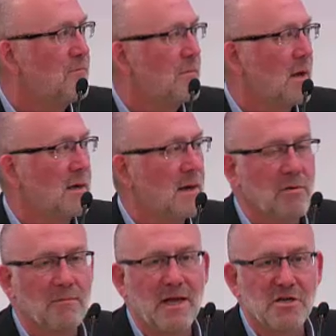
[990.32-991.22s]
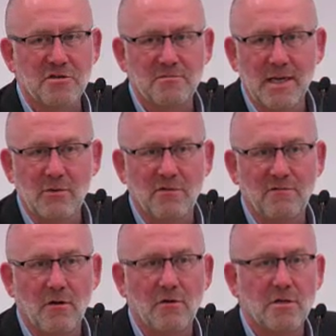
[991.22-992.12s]
a number of patients being
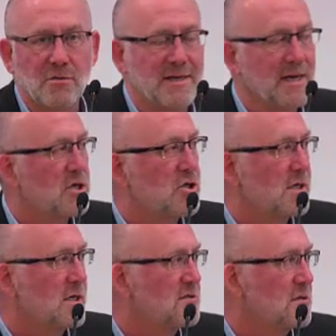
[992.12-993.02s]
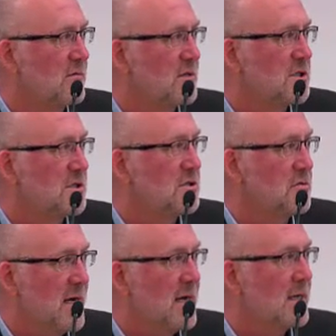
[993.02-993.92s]
referred to addiction services who
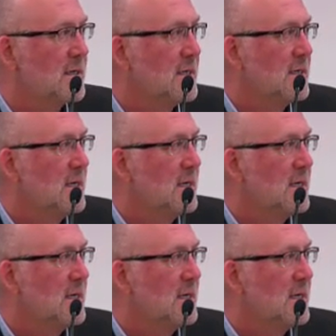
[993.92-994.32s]
need it,